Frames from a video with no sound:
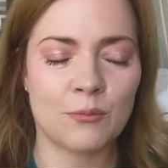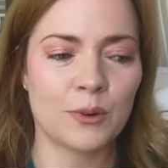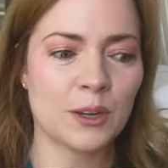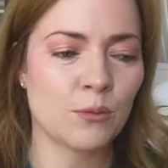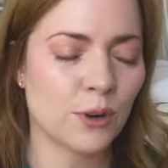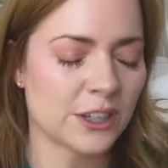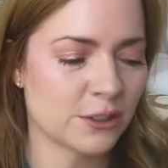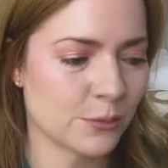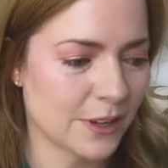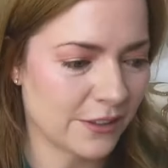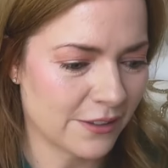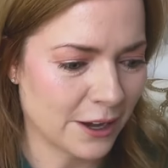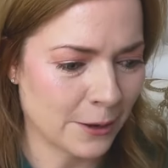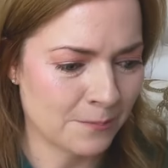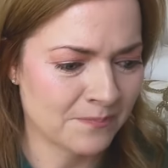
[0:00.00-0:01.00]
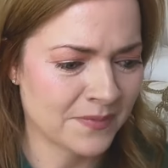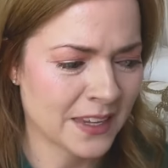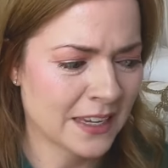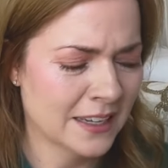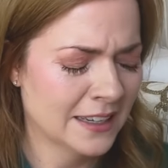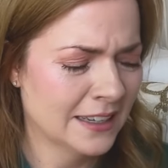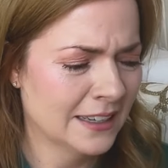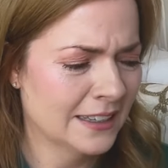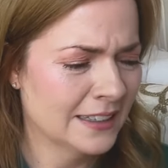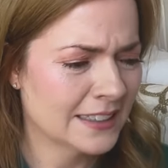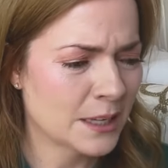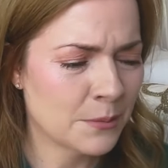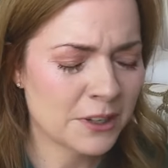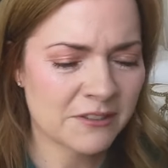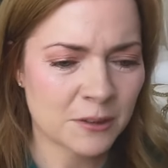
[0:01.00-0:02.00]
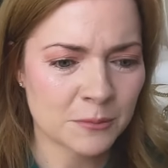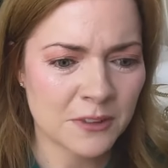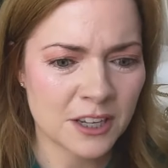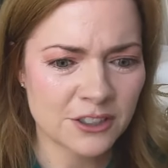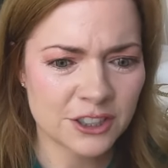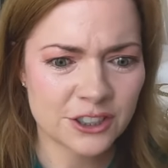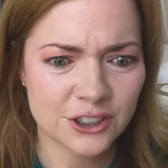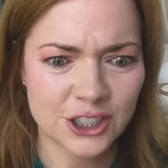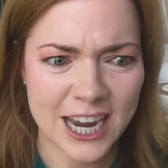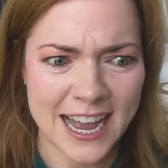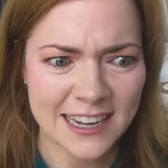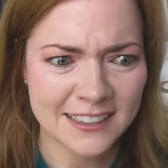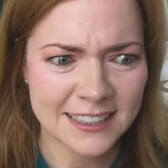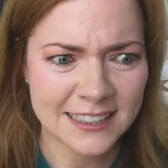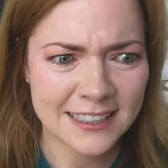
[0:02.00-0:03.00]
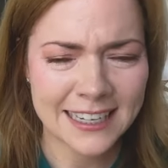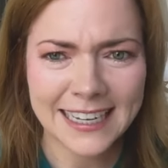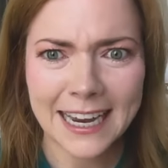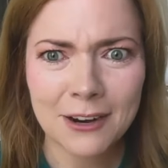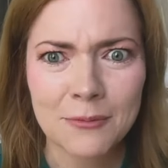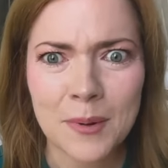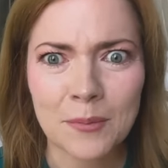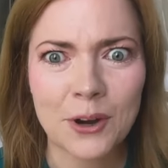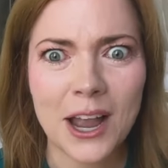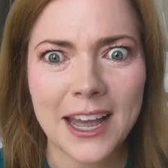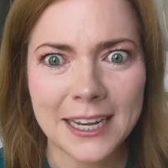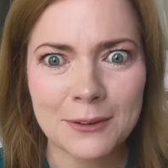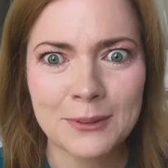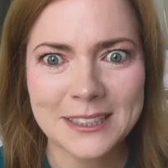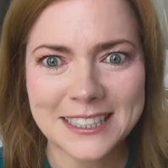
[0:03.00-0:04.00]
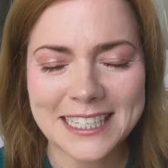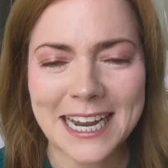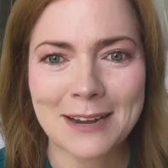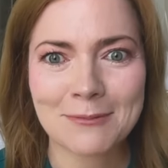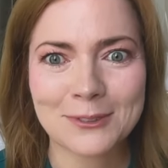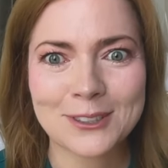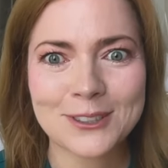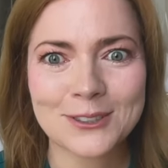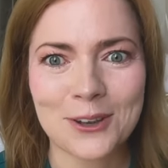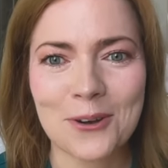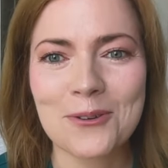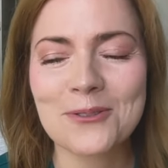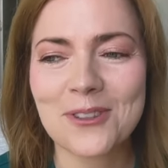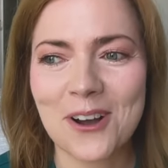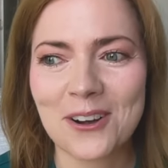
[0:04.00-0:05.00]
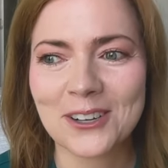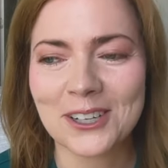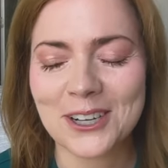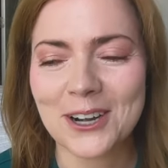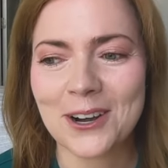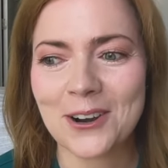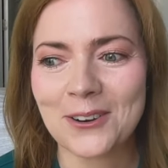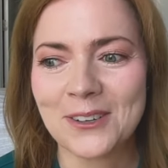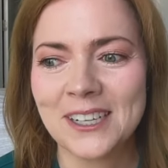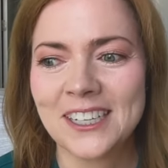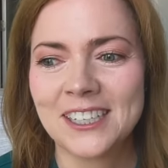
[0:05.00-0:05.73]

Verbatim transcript: And we worked with, um, someone from Luscious Jackson. I can't remember anyone's name. It was so long ago.